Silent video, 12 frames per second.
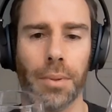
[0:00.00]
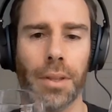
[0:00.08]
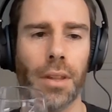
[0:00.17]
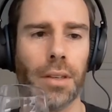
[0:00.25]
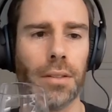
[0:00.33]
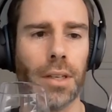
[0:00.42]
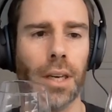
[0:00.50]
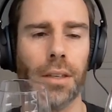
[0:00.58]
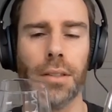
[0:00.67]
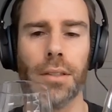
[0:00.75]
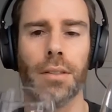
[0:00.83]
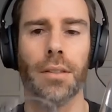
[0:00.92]
In these
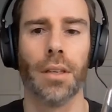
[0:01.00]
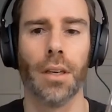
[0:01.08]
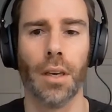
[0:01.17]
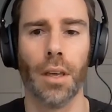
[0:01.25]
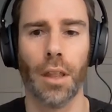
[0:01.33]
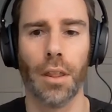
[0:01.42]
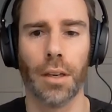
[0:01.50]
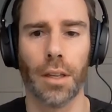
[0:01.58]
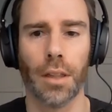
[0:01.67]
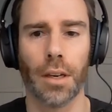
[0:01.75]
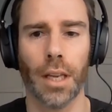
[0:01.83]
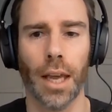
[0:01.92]
cases, the,
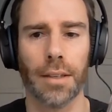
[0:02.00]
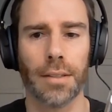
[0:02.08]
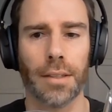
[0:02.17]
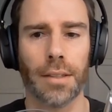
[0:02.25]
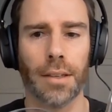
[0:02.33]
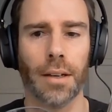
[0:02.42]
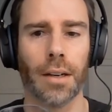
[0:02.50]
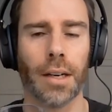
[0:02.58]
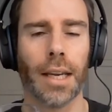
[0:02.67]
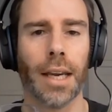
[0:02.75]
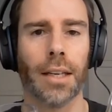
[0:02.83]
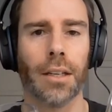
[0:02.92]
the glasses are
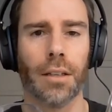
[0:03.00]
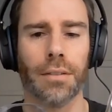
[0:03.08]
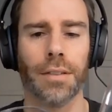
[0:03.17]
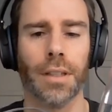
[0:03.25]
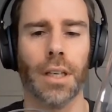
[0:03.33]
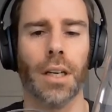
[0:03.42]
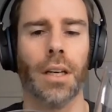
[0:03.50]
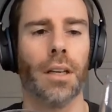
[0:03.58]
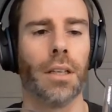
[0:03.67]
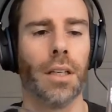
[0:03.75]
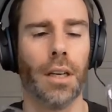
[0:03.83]
kind of uh,